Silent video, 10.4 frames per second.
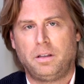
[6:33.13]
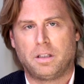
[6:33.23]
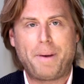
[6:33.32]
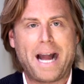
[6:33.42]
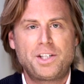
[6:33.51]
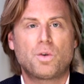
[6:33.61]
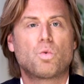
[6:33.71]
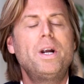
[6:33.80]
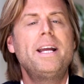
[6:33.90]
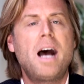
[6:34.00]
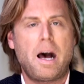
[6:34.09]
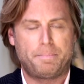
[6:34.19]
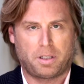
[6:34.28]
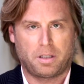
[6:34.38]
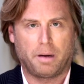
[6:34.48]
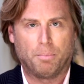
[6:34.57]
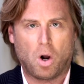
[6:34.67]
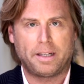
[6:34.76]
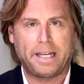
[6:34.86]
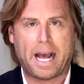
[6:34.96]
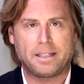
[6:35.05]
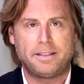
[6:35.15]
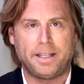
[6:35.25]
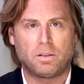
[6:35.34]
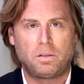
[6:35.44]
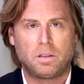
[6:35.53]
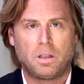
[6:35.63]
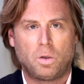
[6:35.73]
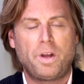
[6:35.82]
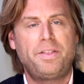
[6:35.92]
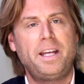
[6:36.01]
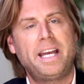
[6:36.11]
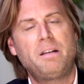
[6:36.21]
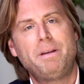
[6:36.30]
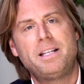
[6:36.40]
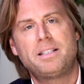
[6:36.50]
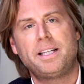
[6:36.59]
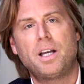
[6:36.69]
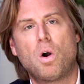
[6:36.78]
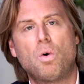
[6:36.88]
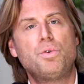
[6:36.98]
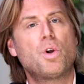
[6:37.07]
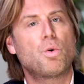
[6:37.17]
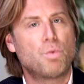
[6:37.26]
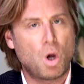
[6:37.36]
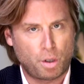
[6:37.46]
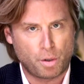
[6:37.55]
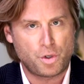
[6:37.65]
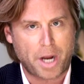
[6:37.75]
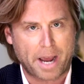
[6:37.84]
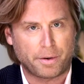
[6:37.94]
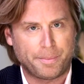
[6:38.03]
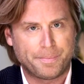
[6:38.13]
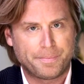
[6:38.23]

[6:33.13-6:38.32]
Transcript: The pageant re-upped a broadcast deal with the NBC-owned Roku channel.